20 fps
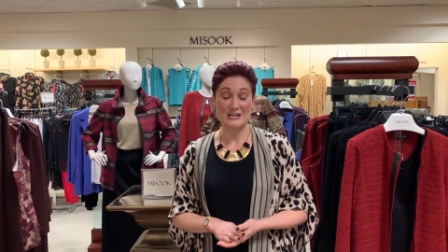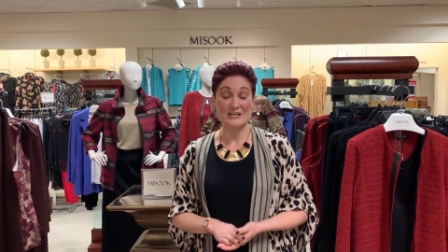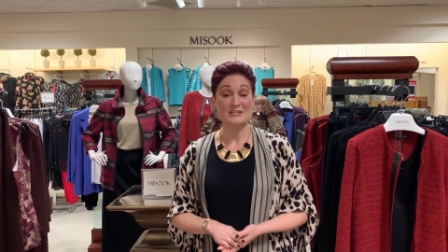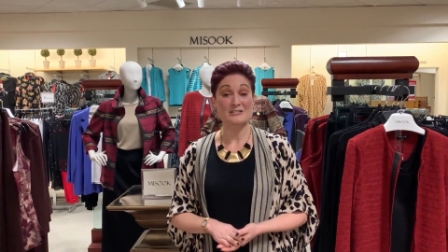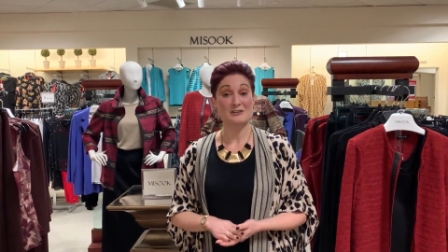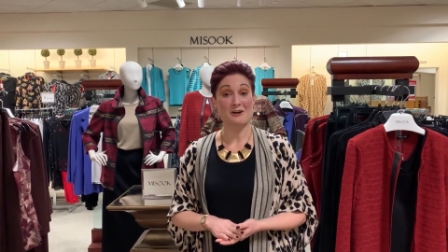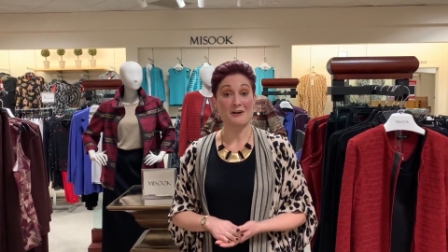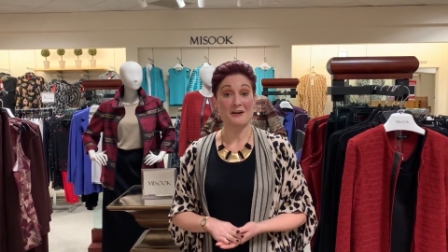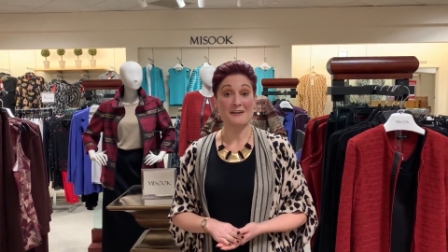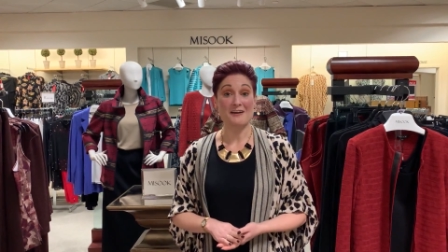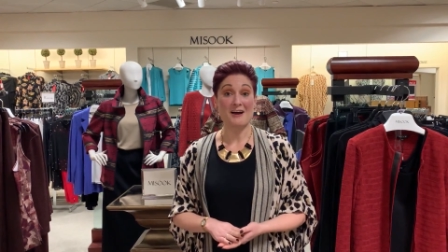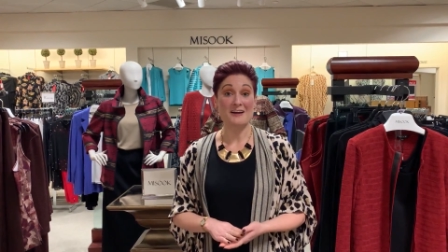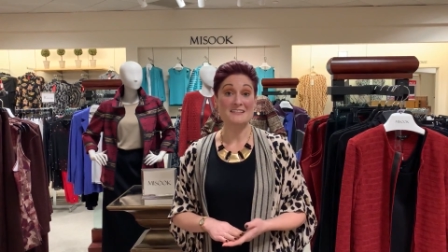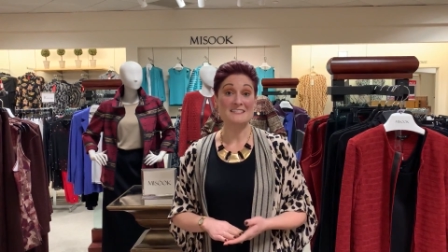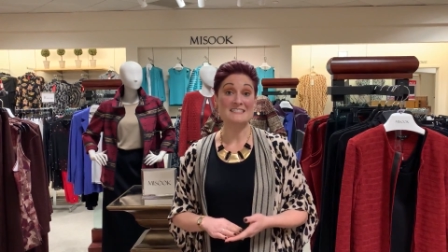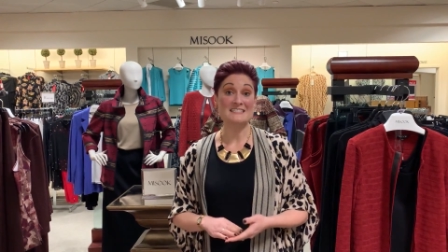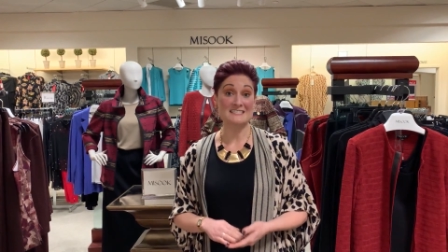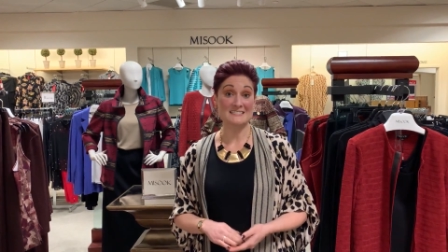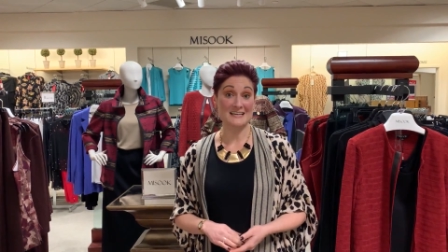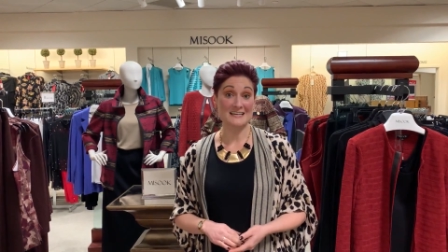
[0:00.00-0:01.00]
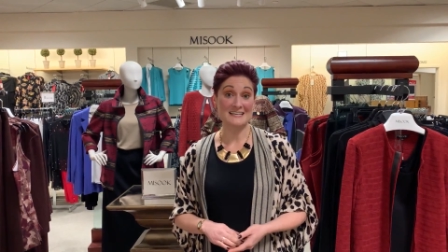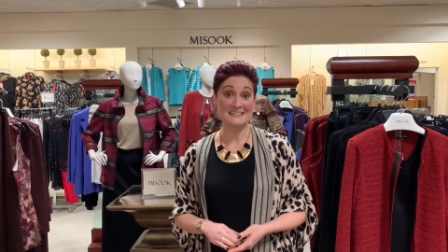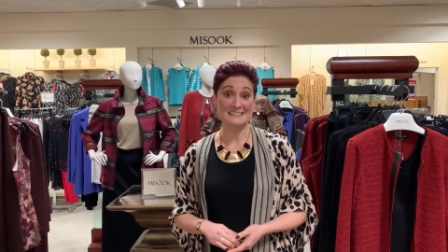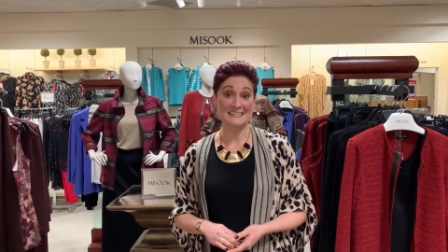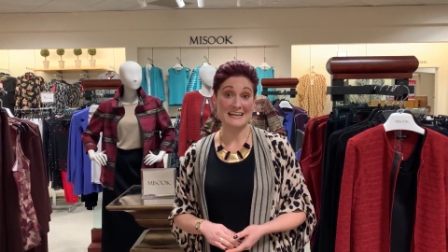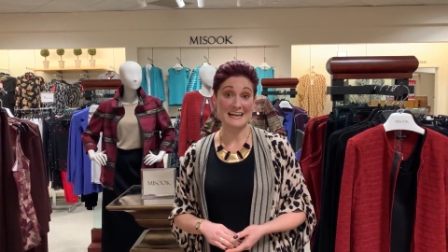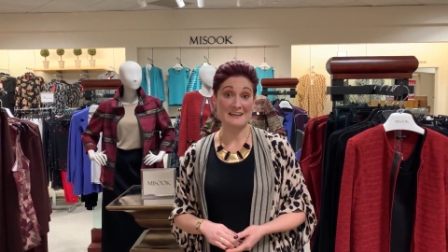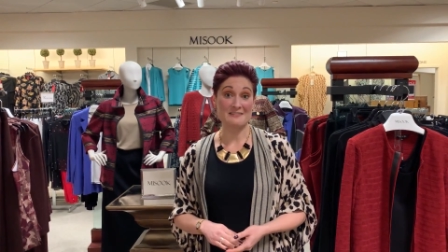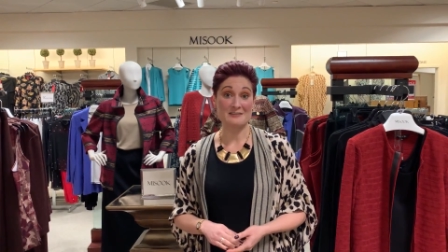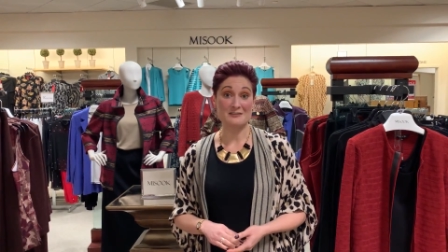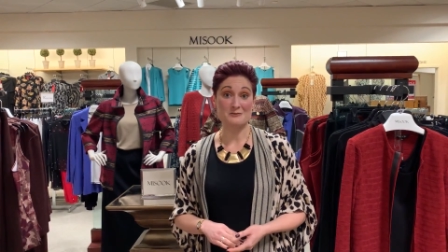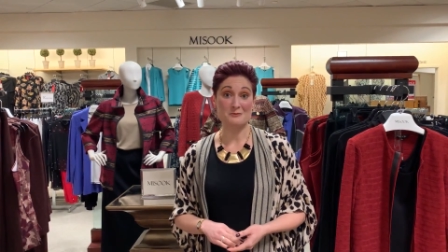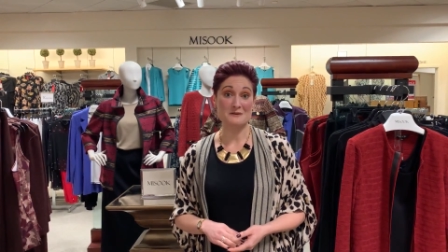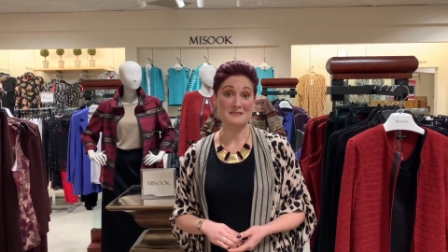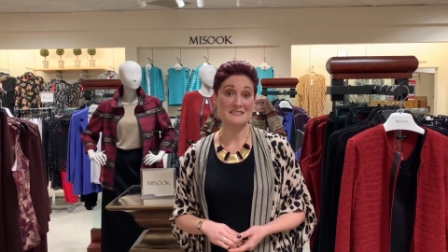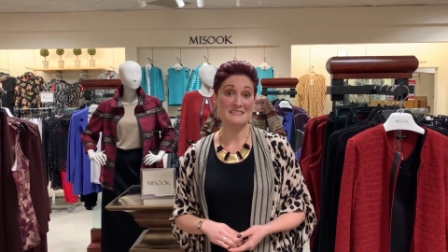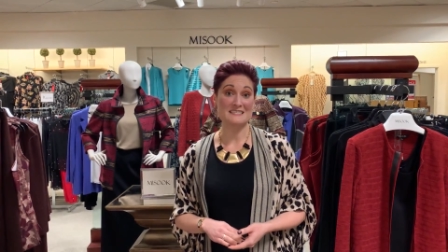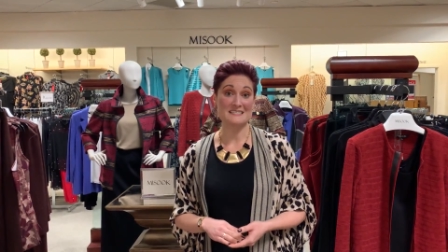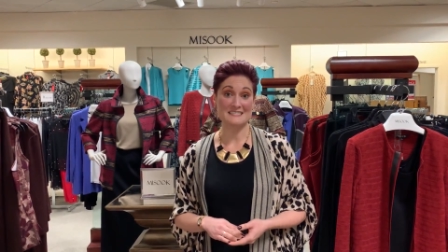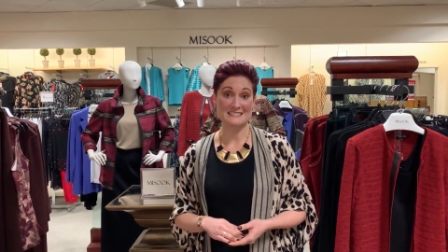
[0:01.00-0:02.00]
Starting on Sunday the
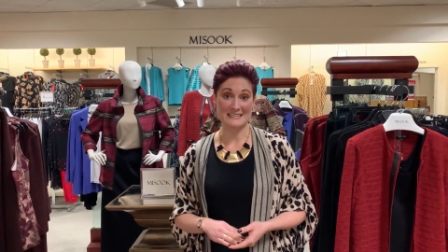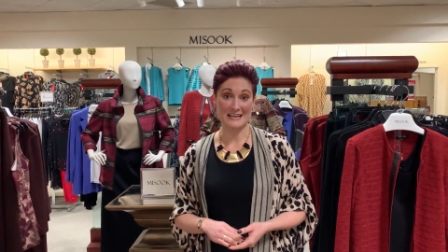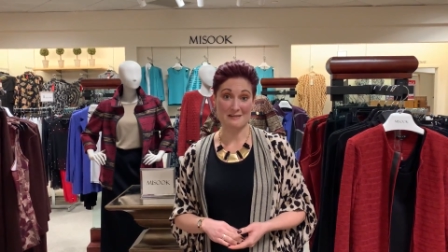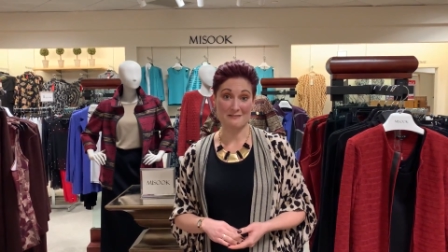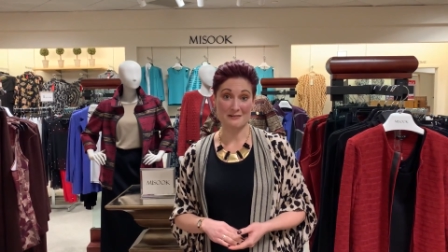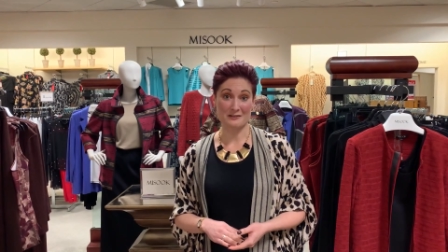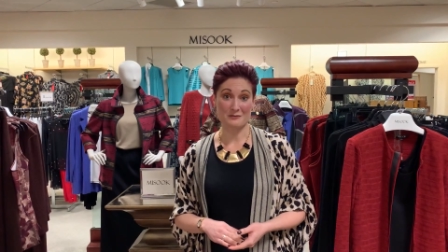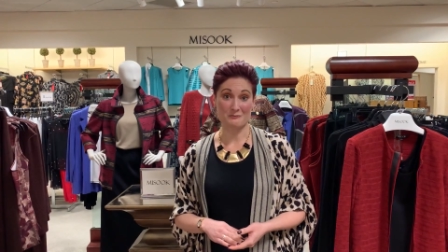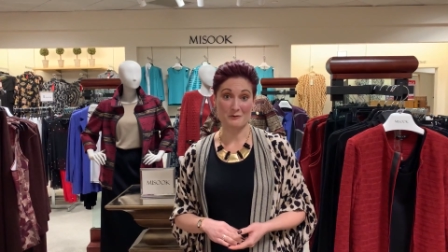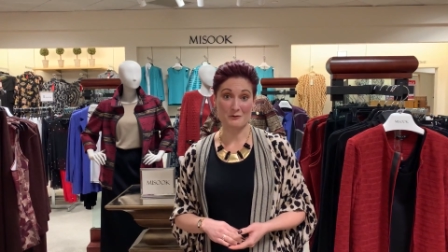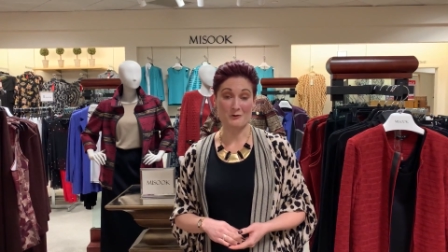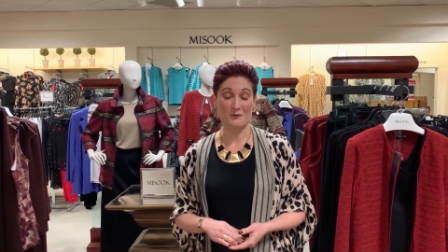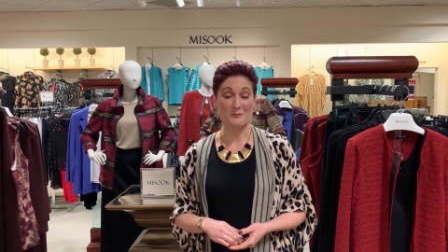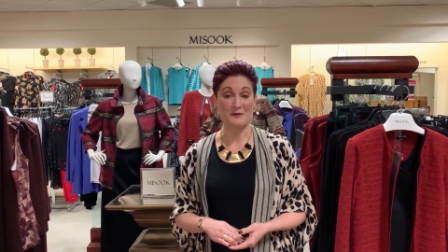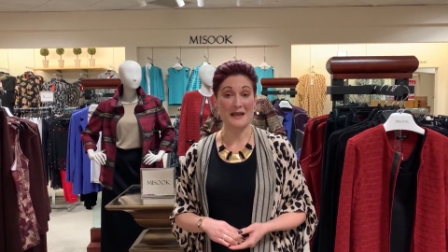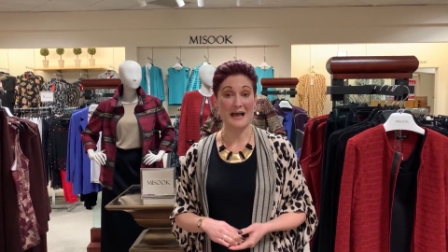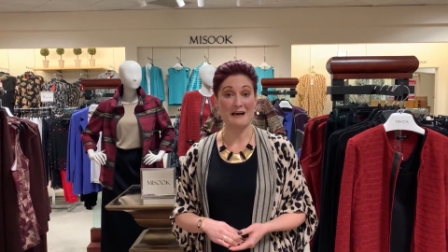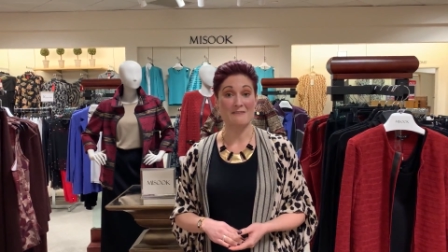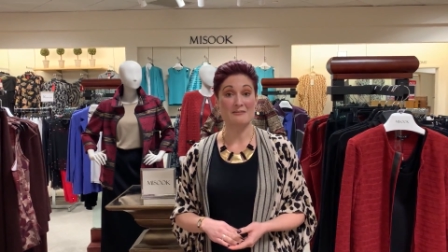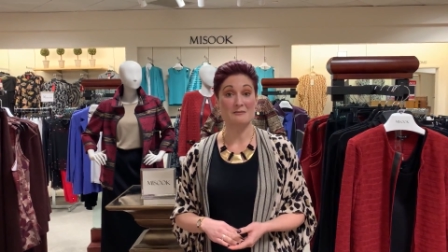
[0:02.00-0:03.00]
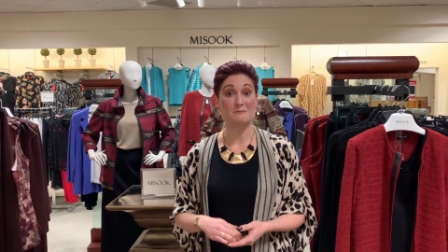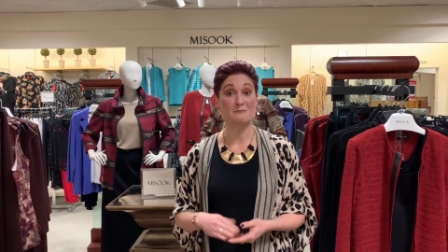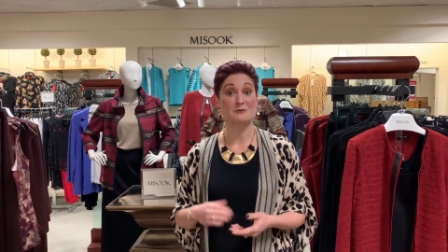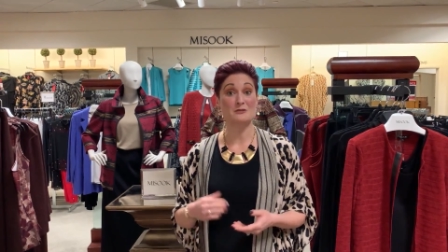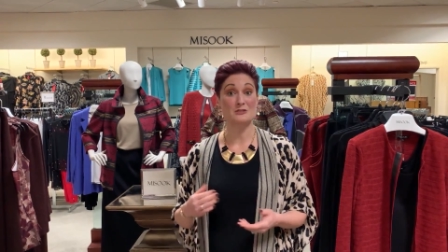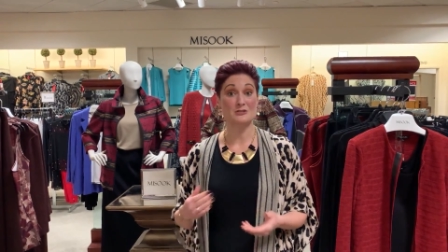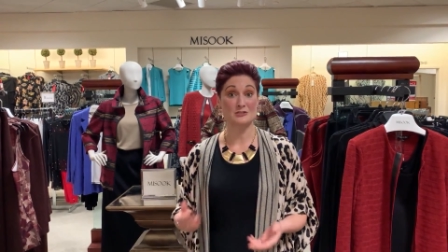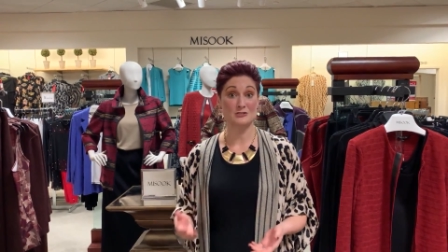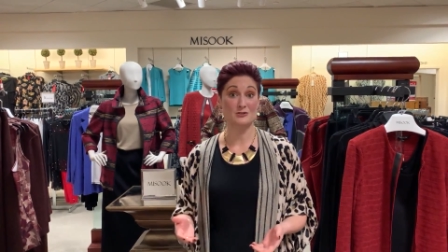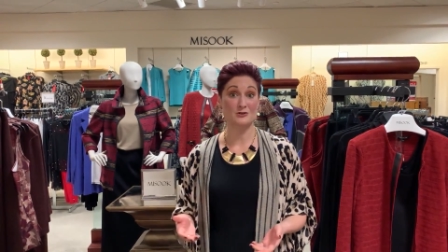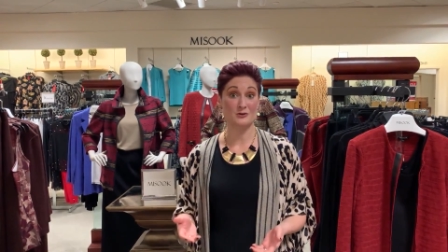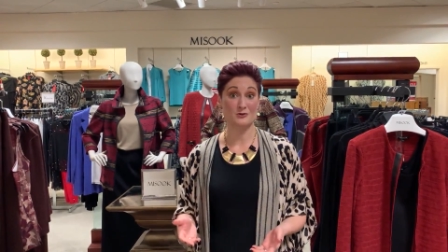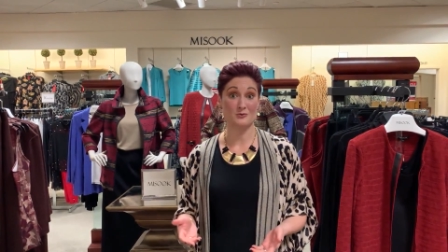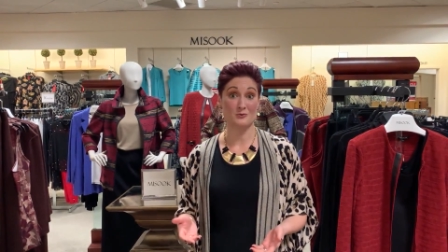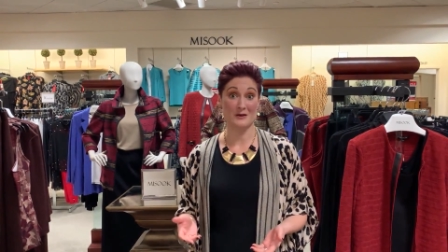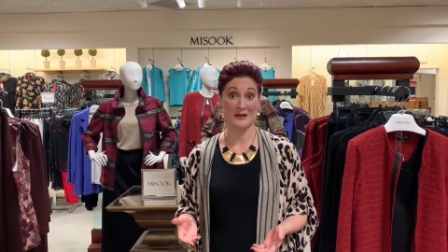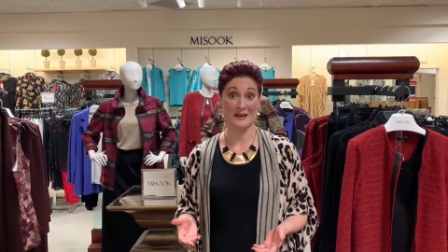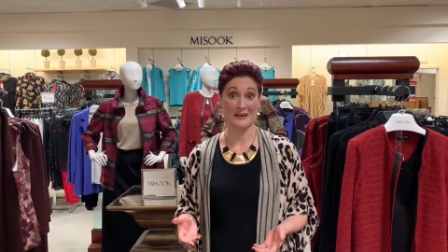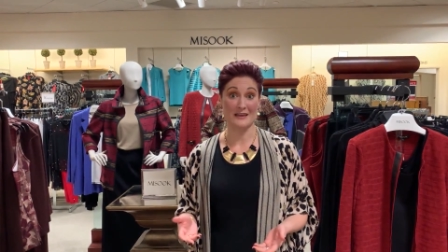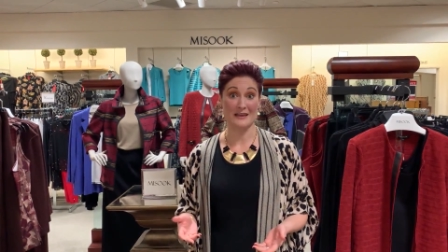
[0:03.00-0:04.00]
27th, we will be having Misook
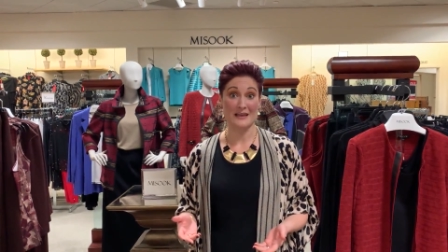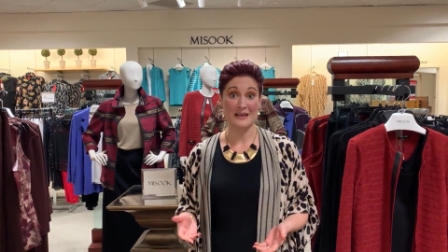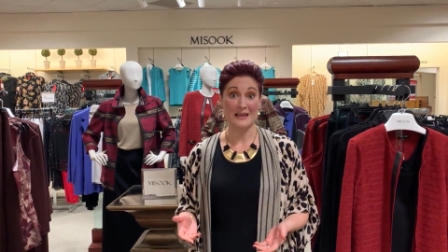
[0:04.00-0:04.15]
Week.